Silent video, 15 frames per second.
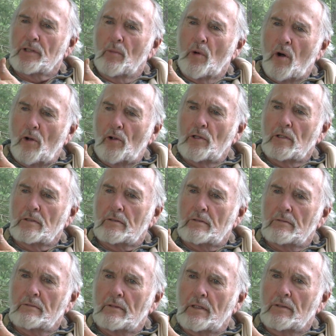some
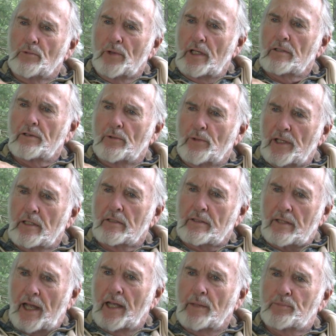old reel-to-reel
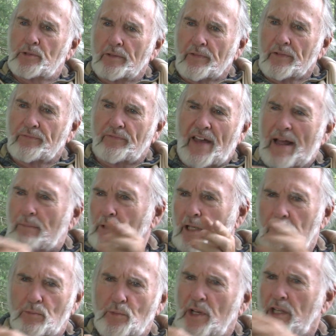tapes of a
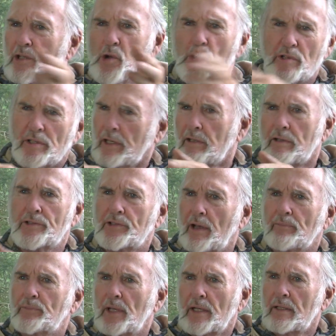family reunion or
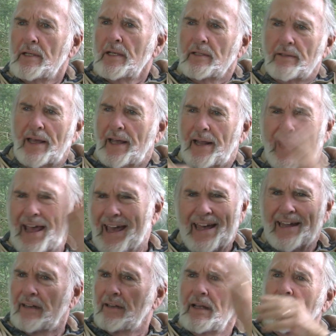something they
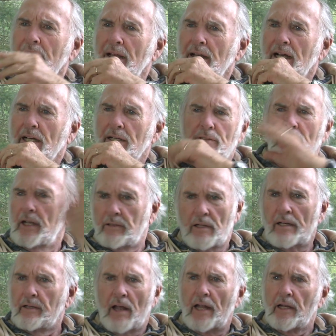had.
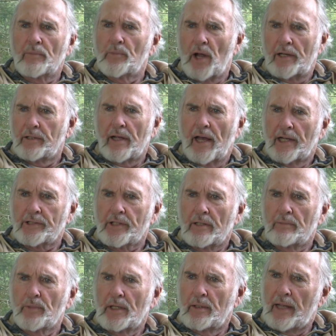Not in
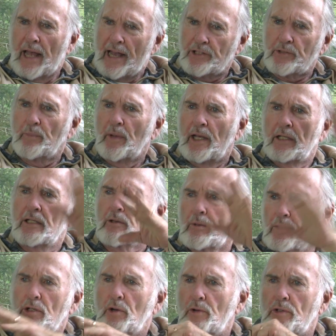broadcasting, but he asked me, you know,
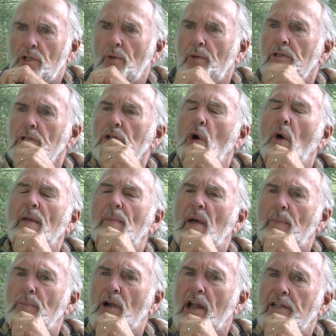knowing
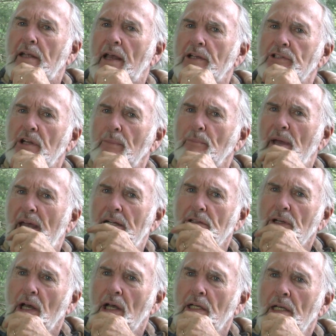my broadcasting
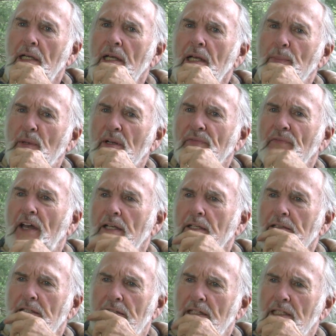background, I mean, if I
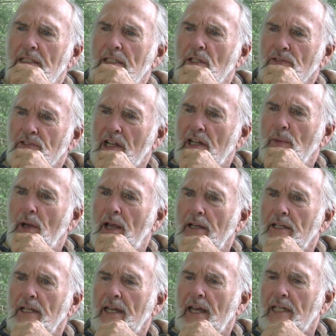could, you know, if there's any way
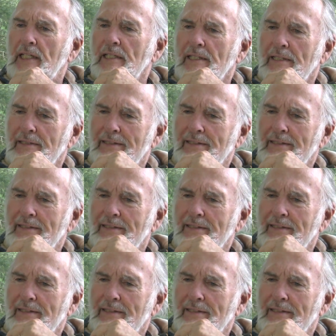I could get